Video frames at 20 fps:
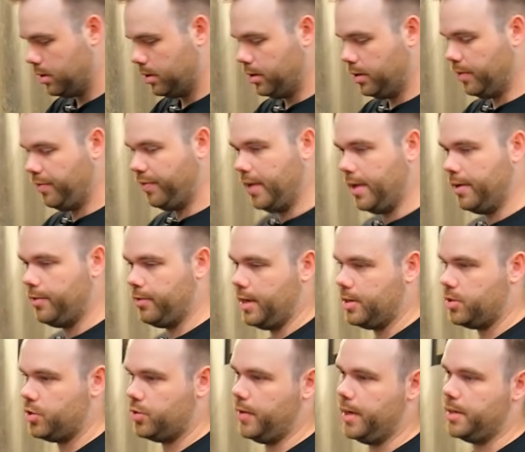the flavor
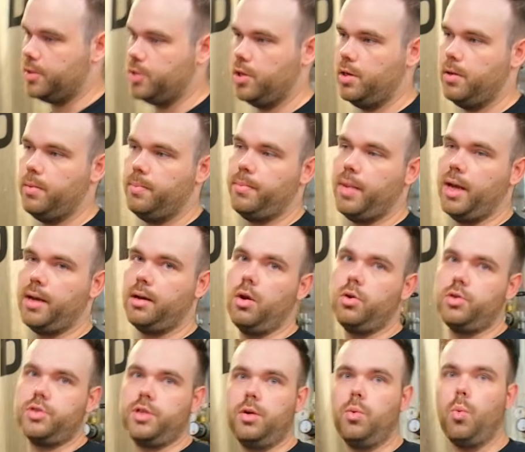extraction by
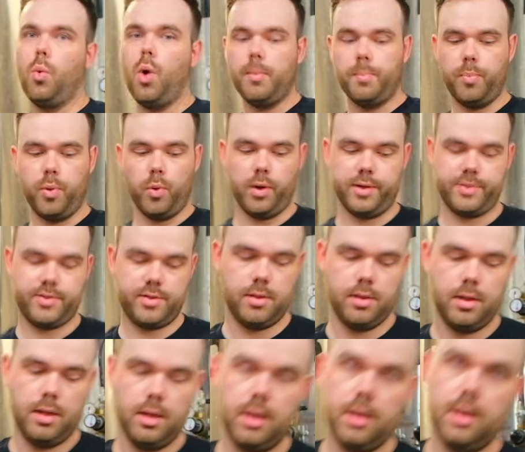closing one port
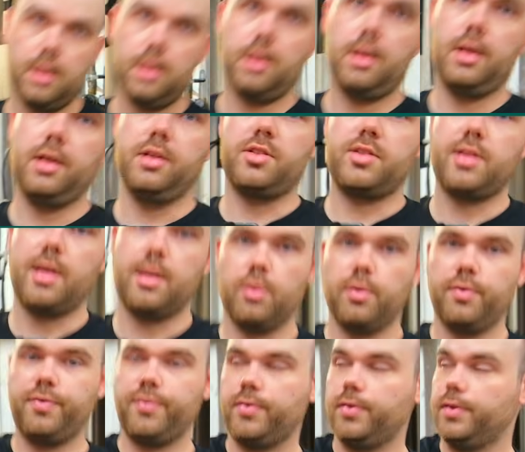instead
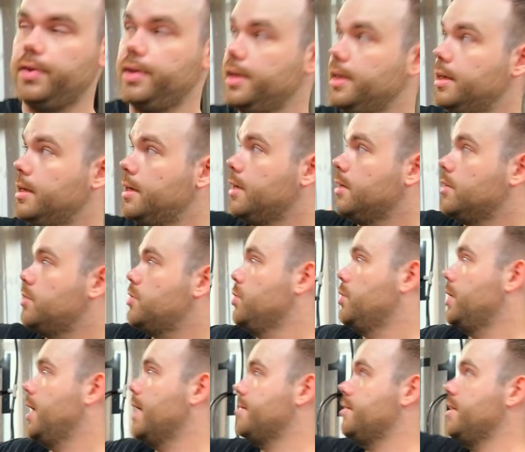of needing to
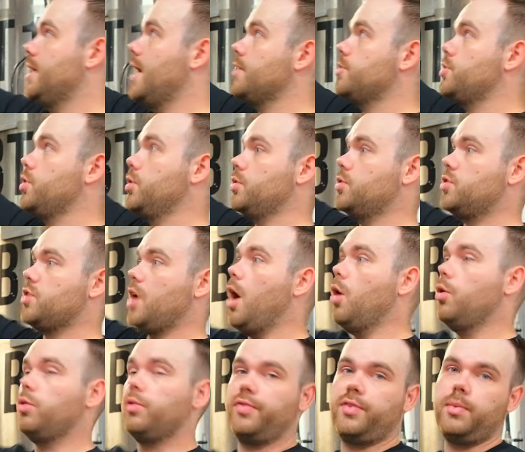get the adjuncts
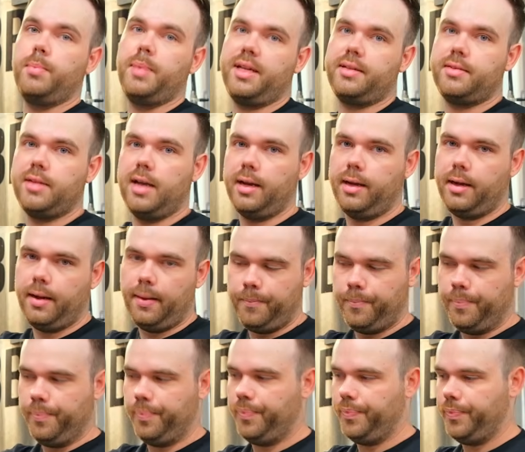out of the big tank.
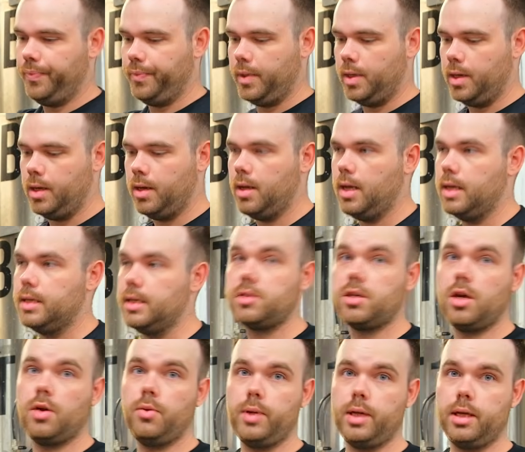That's
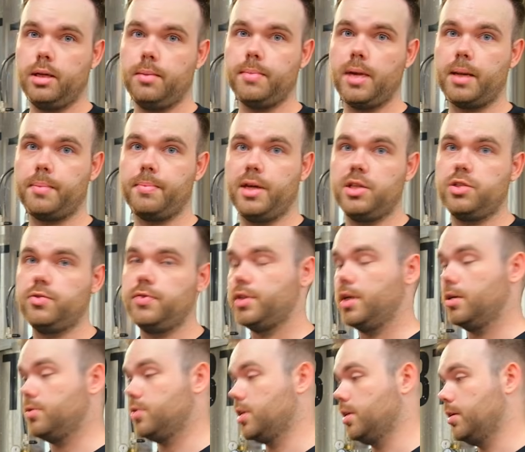how we make pastry
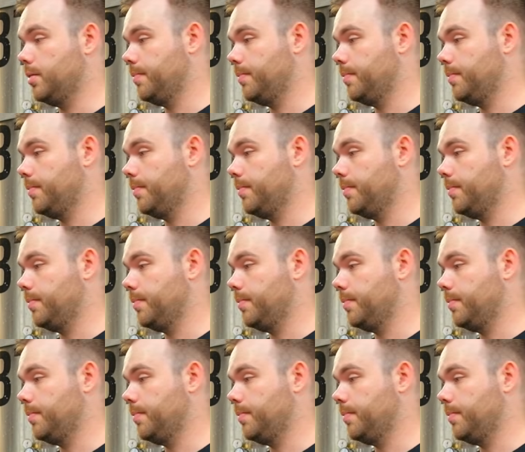stouts here.